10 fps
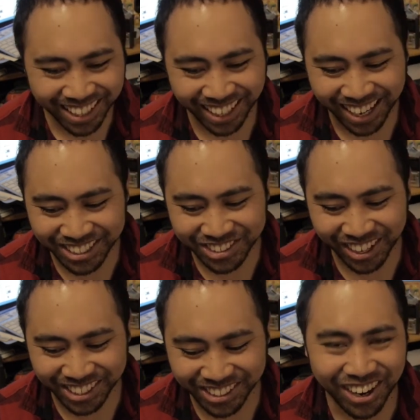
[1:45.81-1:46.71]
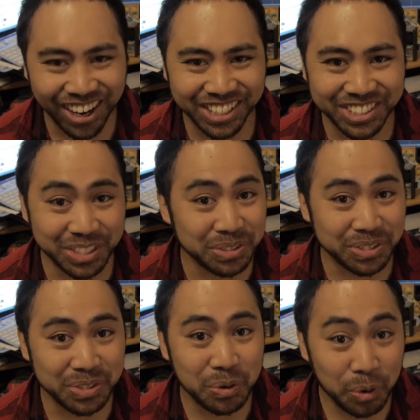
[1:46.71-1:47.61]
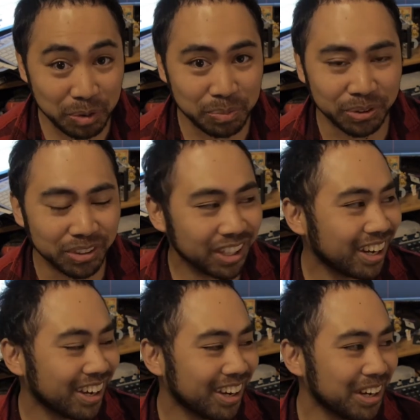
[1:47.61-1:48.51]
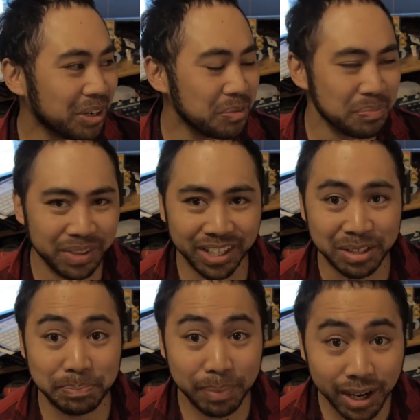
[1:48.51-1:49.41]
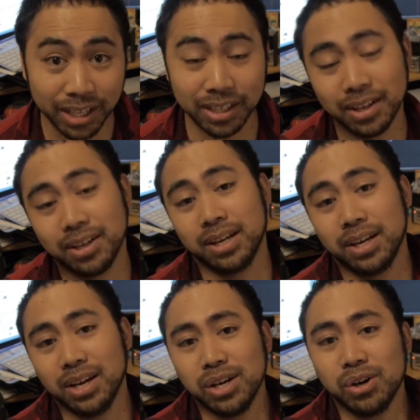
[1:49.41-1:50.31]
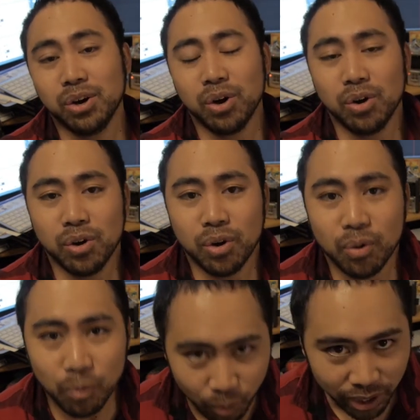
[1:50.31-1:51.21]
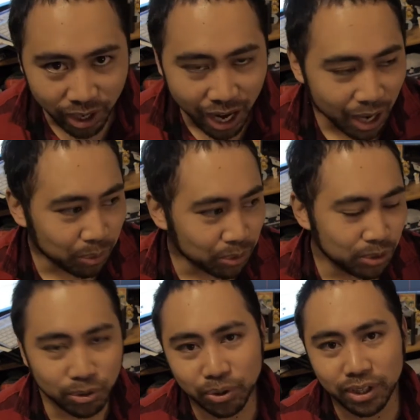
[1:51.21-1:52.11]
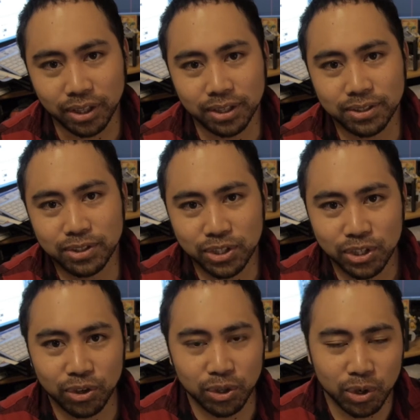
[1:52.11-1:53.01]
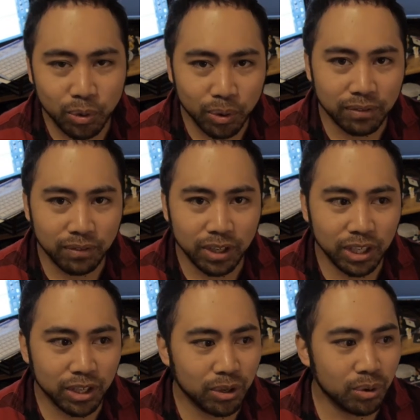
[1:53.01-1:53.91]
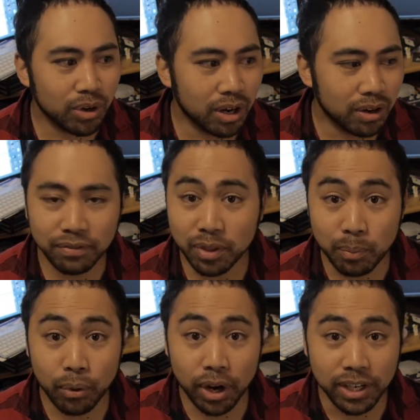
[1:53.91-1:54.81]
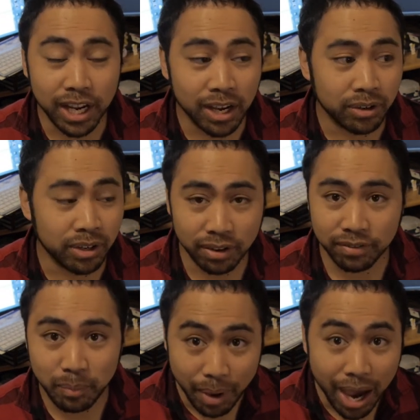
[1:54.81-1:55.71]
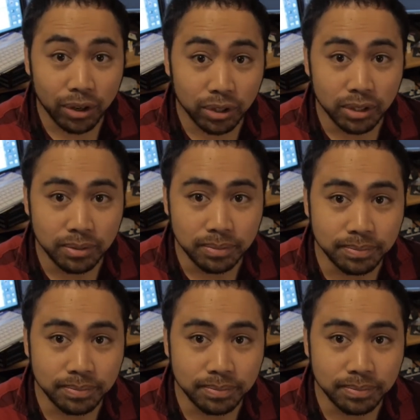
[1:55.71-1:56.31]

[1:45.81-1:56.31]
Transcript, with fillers: like I tried to dodge and it was just horrible. Oh man. But what I will do is show you a quick video of the breakdown of the battle.